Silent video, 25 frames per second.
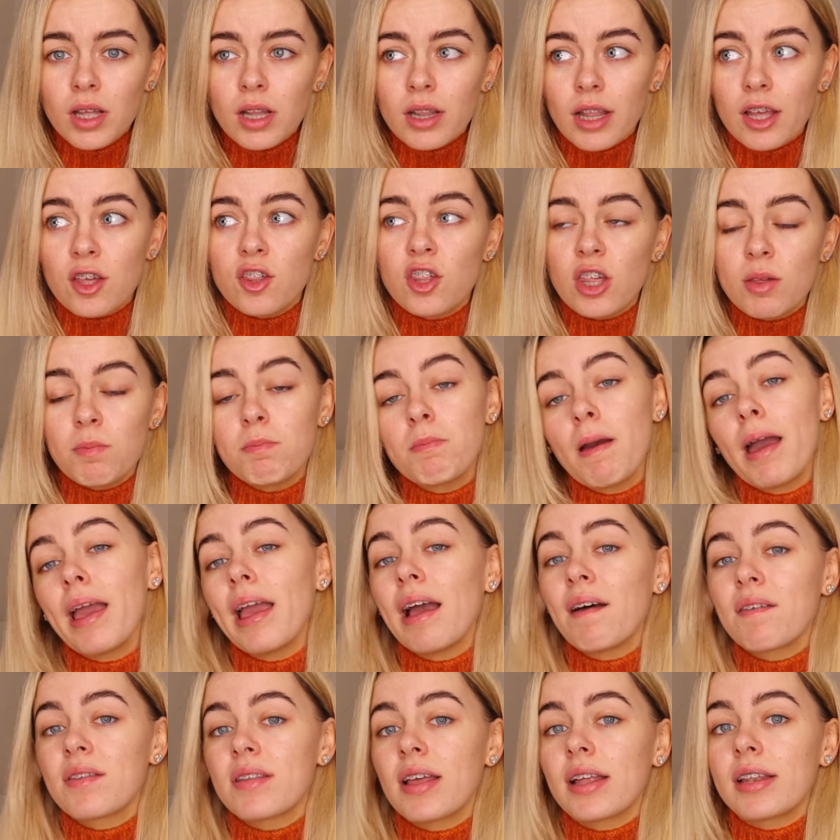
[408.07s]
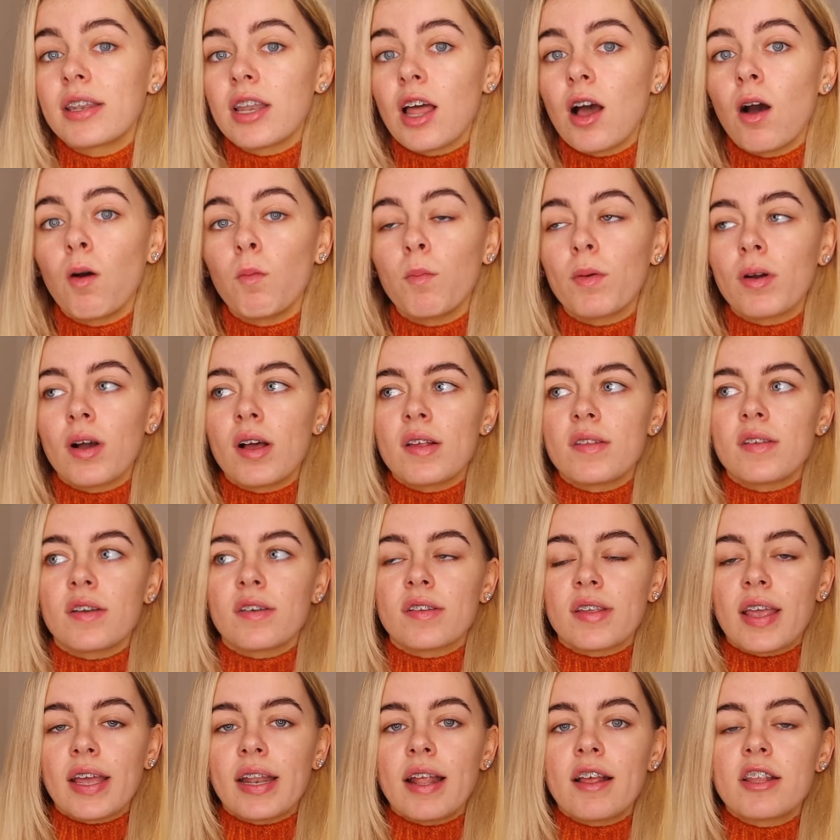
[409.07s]
Like she may have said no, because your
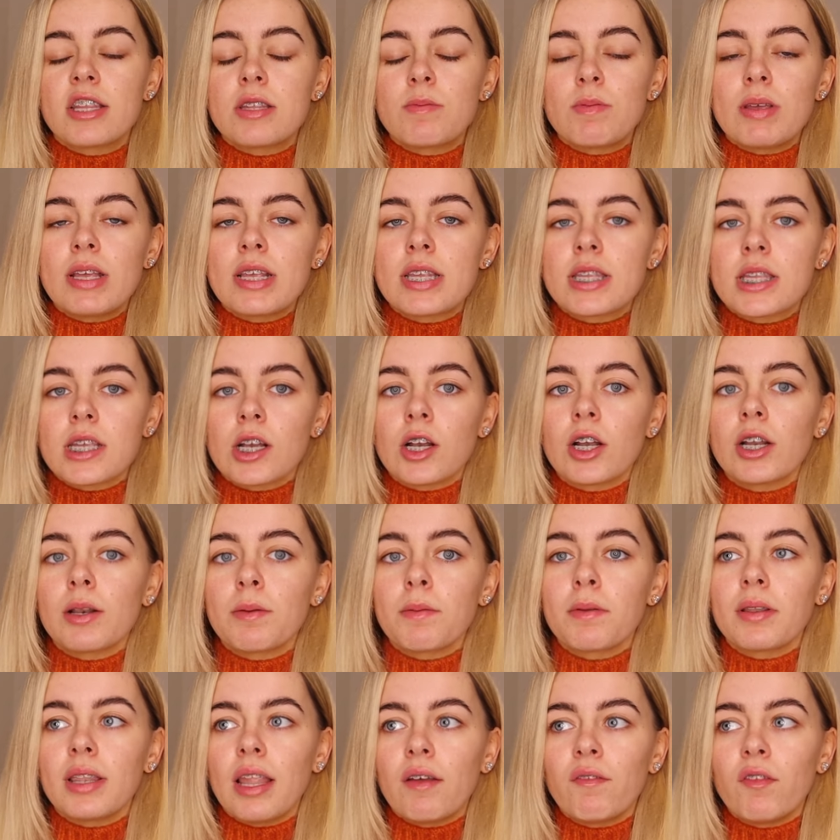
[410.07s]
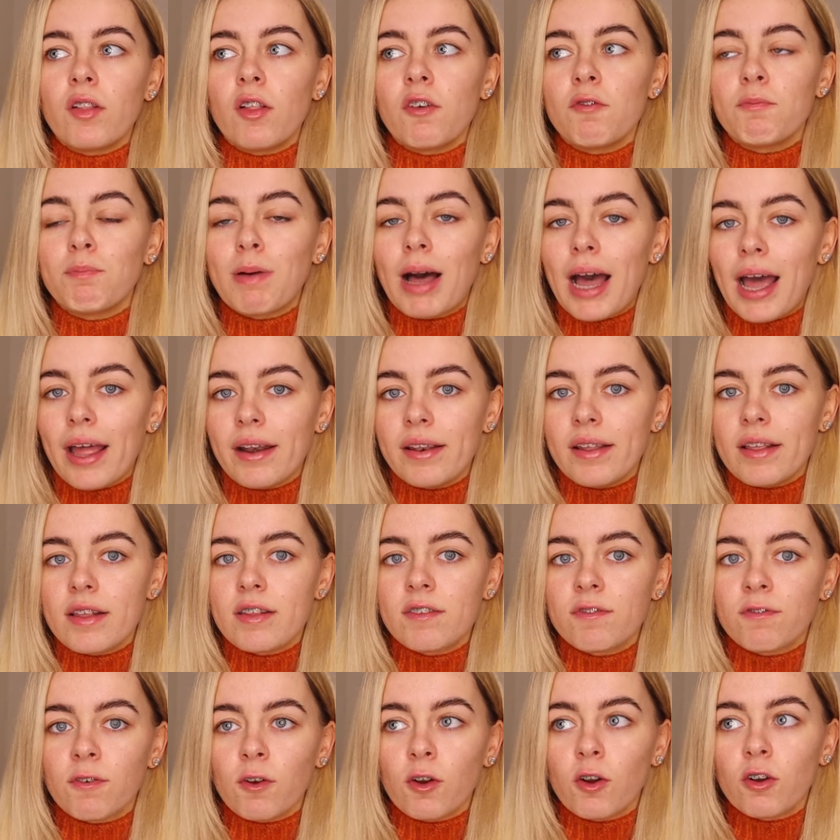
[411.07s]
skin has to be a certain level of
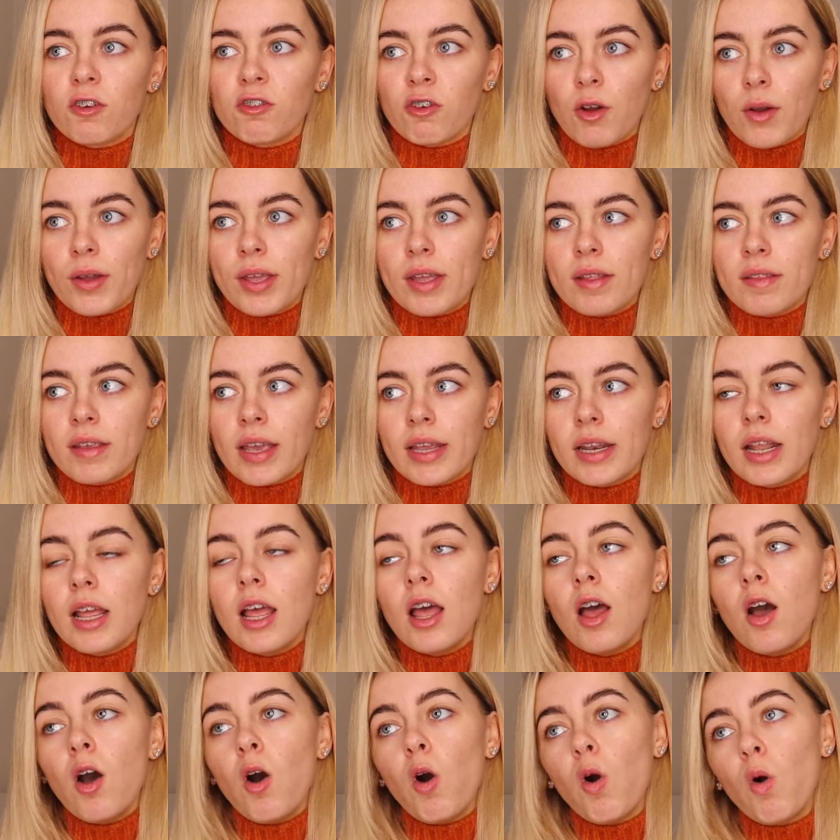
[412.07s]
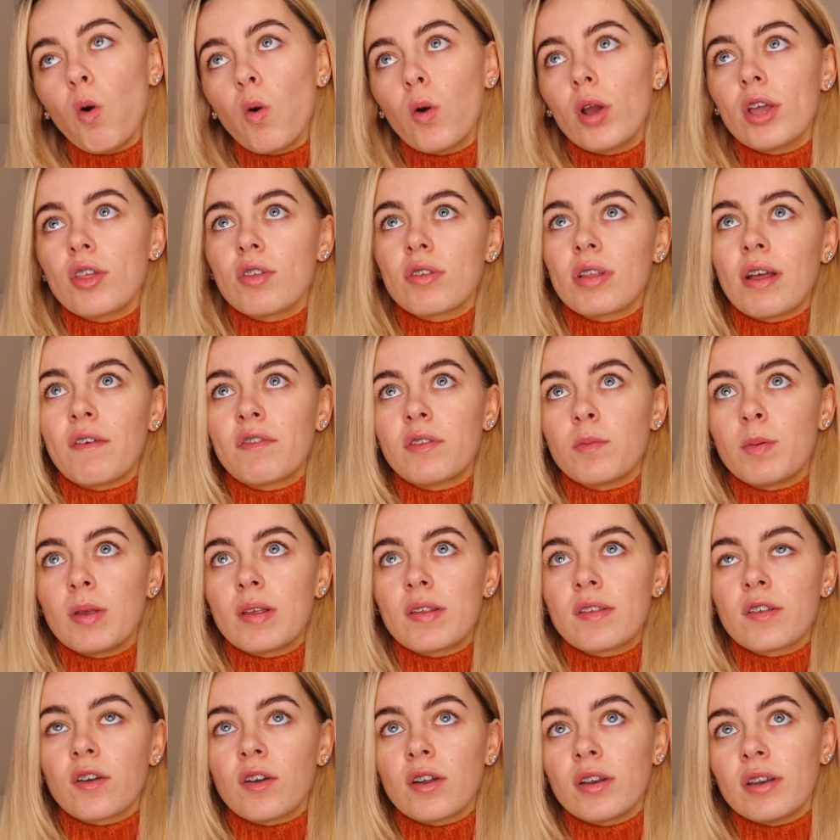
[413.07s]
badness for Roaccutane, or you just have to be a
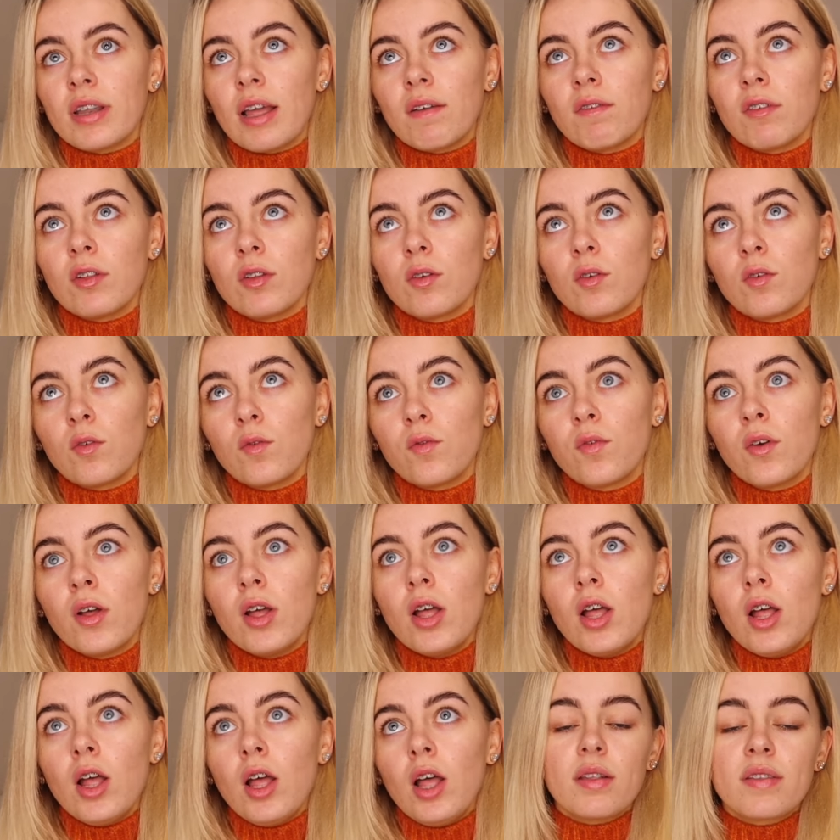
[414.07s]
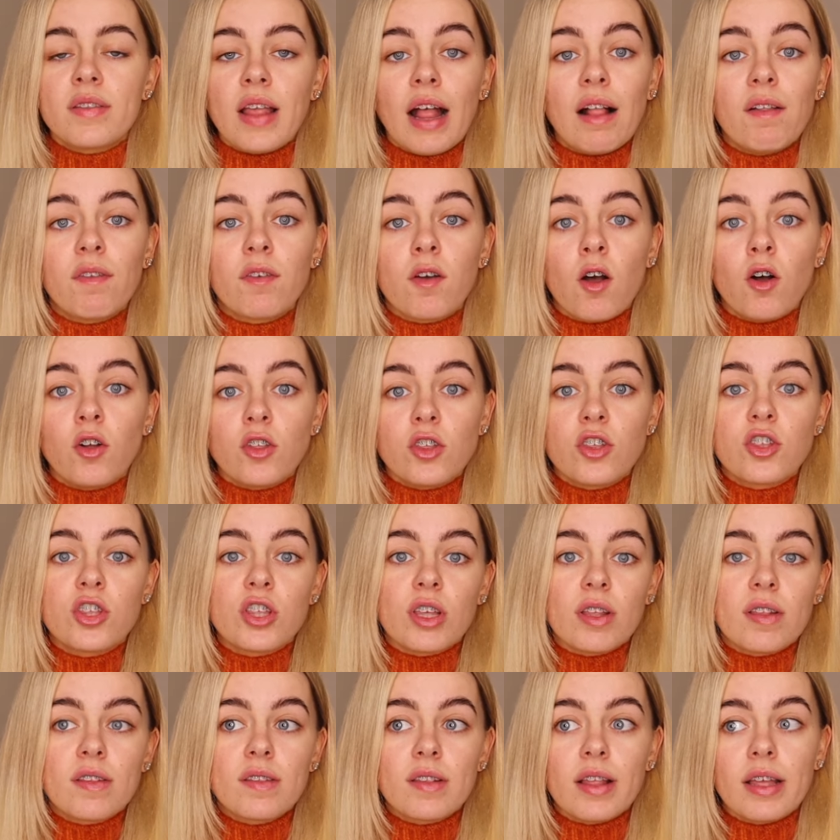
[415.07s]
certain level of
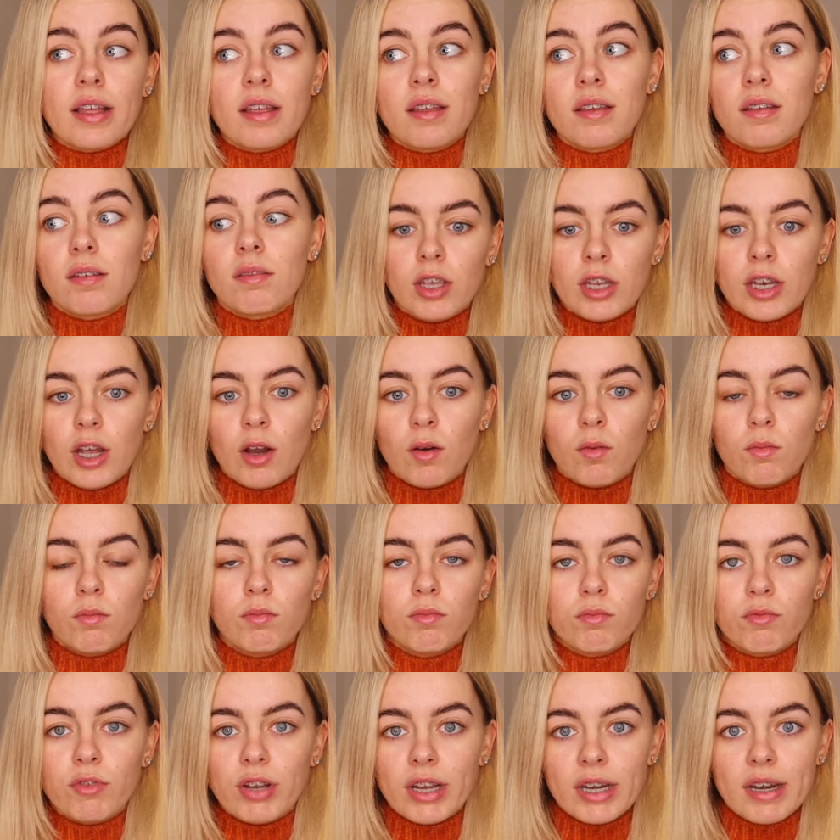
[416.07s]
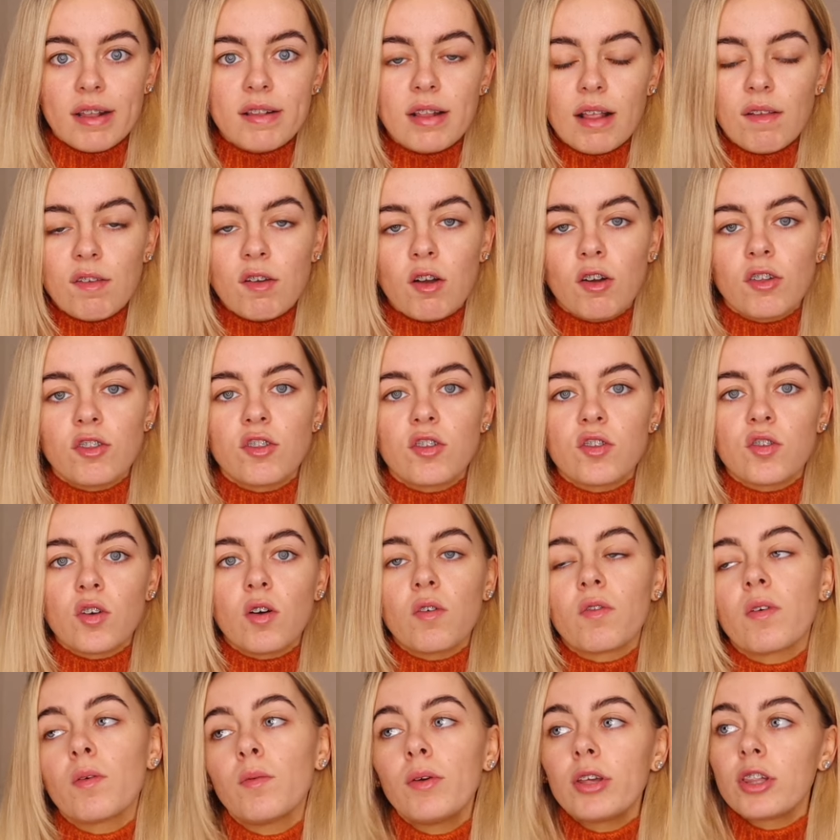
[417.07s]
self-conscious, like, you know, really self-conscious
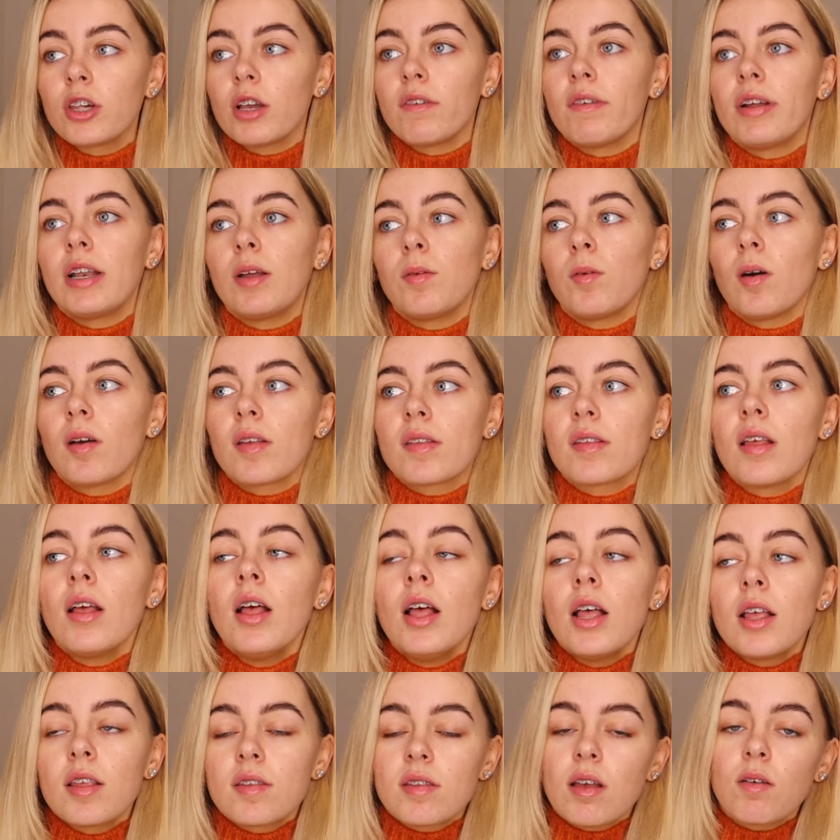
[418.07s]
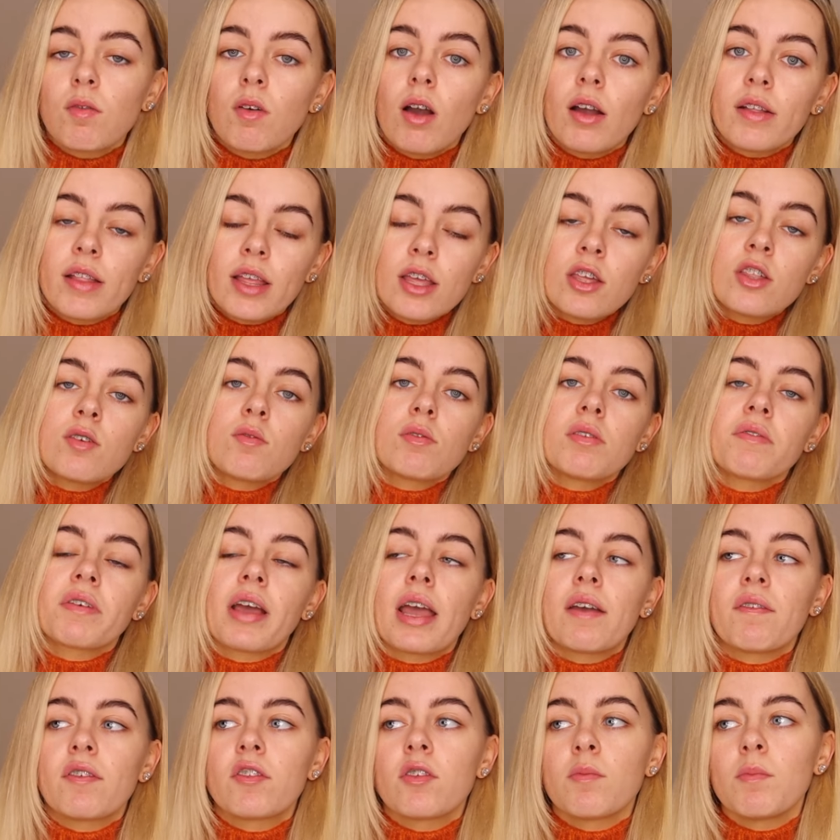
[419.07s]
over it, which I really was. So I think she would have
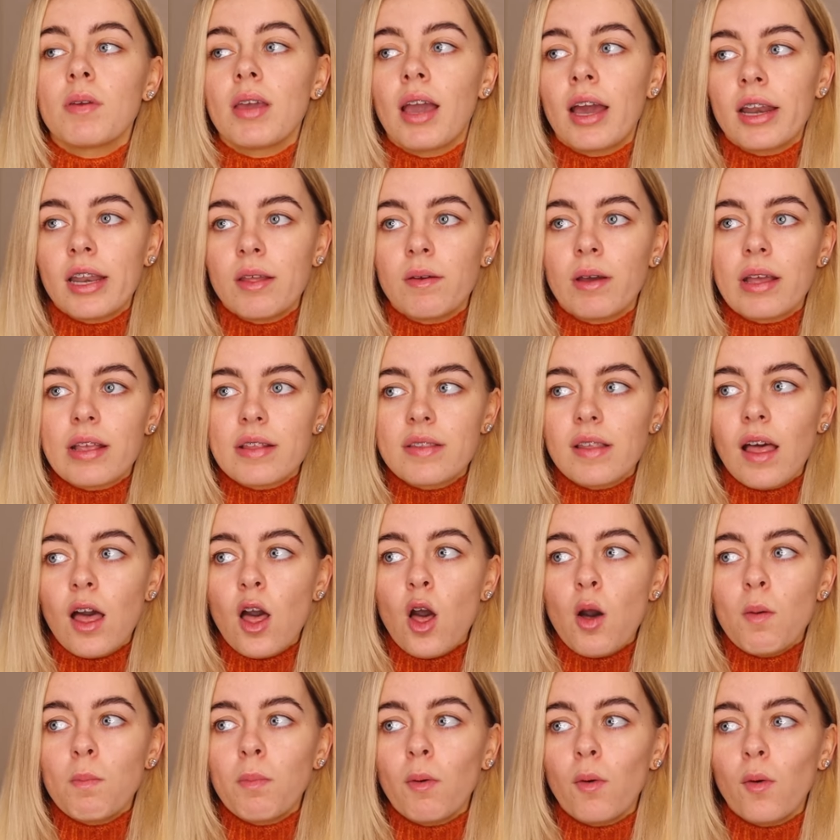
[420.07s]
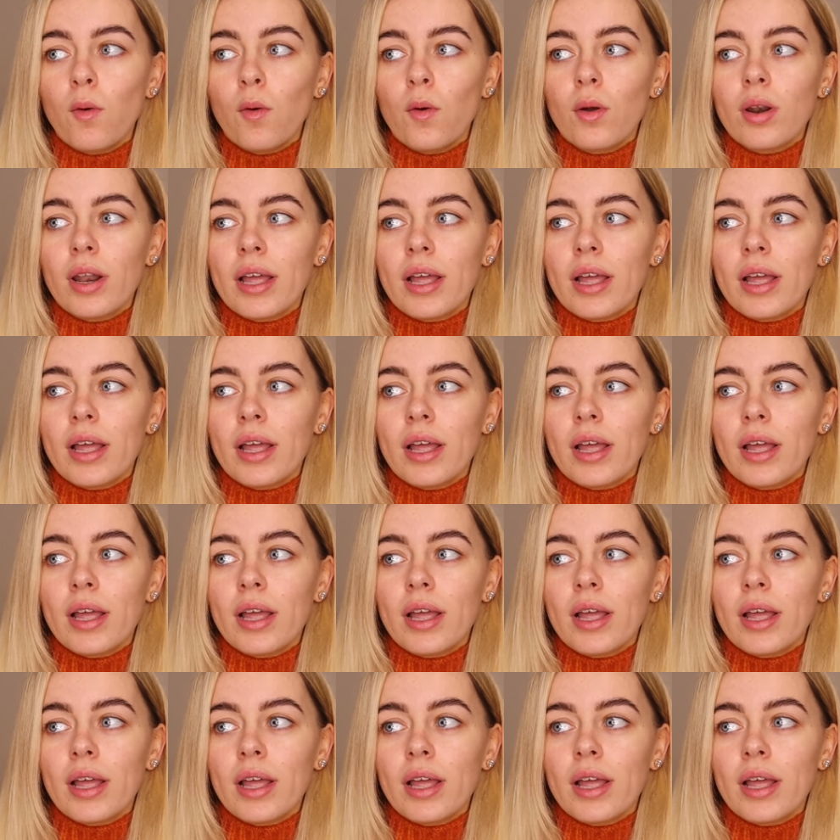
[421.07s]
gave it to me anyways, but